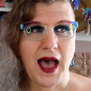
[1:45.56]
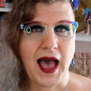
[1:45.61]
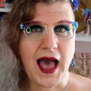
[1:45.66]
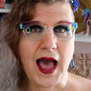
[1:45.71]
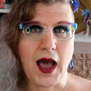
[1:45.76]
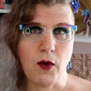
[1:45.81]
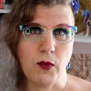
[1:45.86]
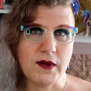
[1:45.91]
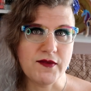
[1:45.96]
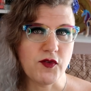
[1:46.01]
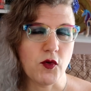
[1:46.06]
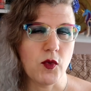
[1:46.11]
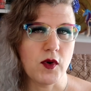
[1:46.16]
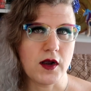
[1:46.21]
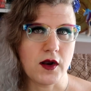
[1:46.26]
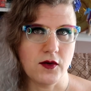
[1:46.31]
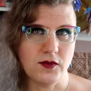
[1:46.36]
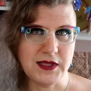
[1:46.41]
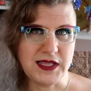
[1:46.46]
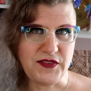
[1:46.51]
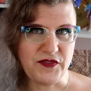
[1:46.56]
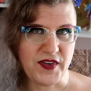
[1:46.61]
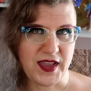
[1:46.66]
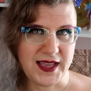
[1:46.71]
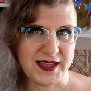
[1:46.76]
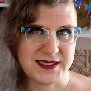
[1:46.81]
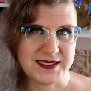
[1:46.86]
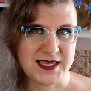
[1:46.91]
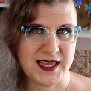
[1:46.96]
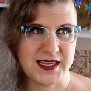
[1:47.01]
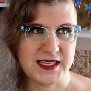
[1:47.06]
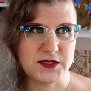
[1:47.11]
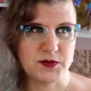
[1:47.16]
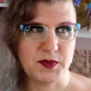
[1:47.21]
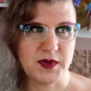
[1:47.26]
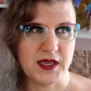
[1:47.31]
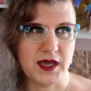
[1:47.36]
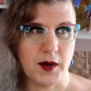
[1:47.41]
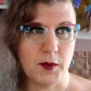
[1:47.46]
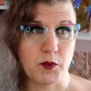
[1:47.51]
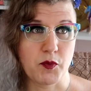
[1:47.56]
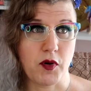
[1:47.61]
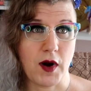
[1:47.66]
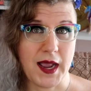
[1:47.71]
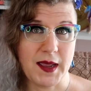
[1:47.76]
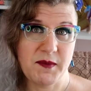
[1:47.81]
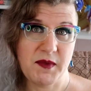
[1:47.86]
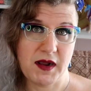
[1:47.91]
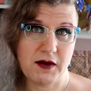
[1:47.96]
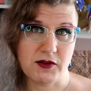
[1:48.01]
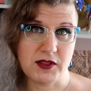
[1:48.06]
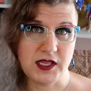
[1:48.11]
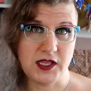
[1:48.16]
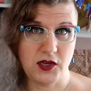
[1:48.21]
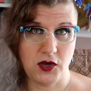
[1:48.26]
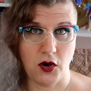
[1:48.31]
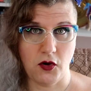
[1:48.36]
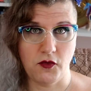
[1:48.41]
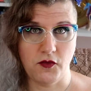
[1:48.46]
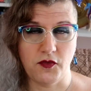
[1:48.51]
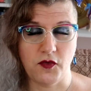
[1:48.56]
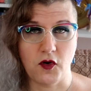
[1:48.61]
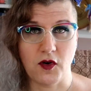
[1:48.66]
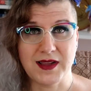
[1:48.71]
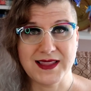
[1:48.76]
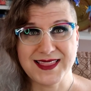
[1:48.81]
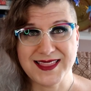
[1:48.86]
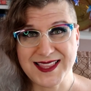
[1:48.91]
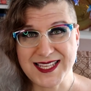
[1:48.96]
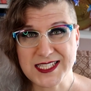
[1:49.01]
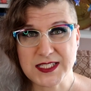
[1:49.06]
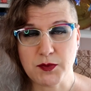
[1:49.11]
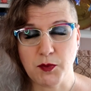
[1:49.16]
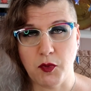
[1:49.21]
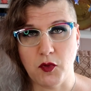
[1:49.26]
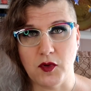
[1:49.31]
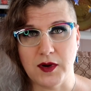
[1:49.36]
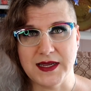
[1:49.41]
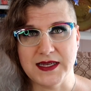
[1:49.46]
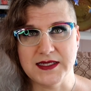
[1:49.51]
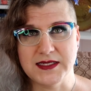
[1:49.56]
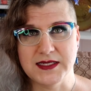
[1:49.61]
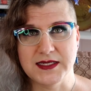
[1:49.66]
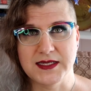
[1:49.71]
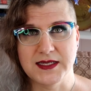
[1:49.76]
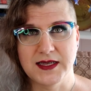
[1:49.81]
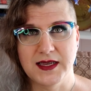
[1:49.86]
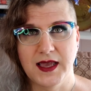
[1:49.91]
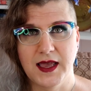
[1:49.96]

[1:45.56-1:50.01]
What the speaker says: However, what OnlyFans has become primarily known for at this point